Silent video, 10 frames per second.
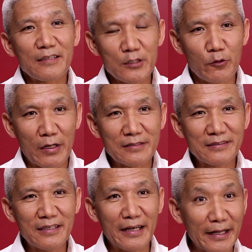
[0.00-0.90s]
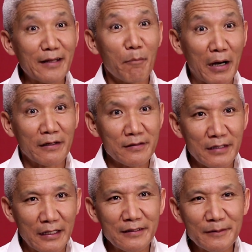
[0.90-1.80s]
the stress, again
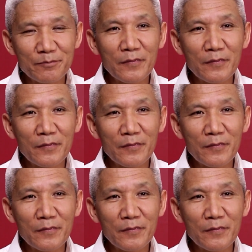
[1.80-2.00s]
mindset,